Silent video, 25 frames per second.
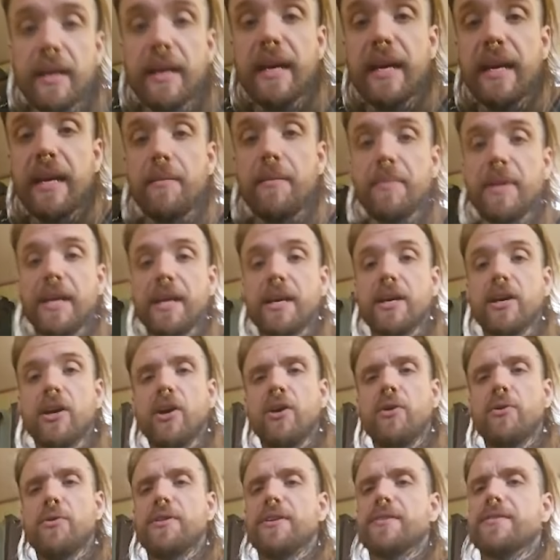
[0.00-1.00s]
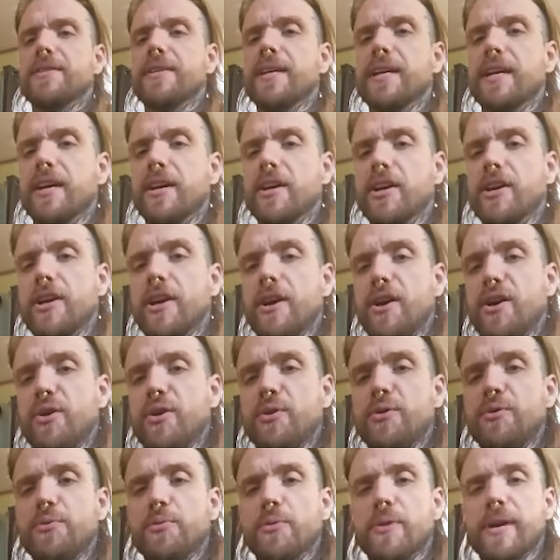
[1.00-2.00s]
and I'm like, oh, there's like a
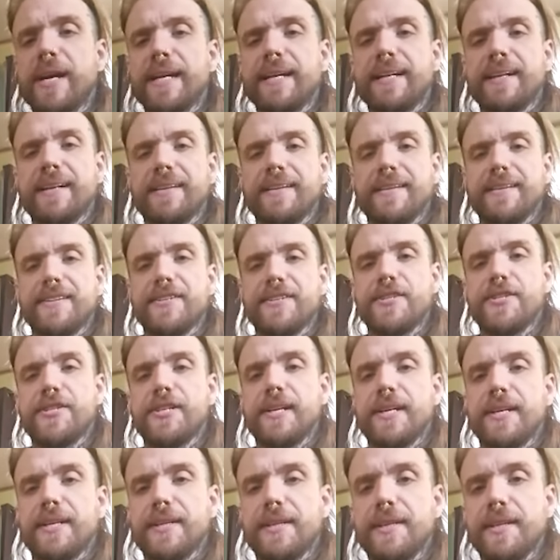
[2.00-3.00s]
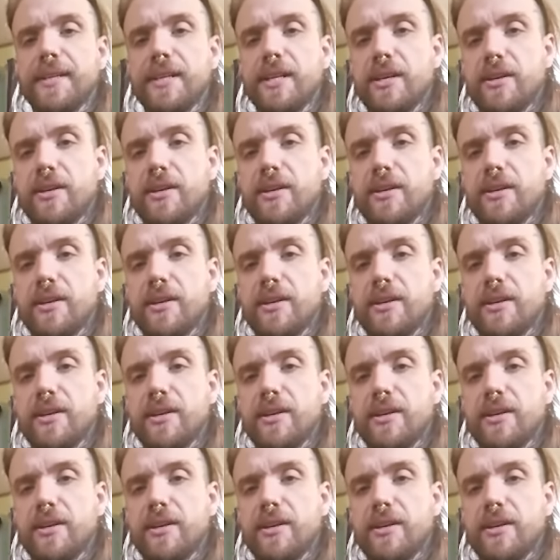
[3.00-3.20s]
code written in this shit, you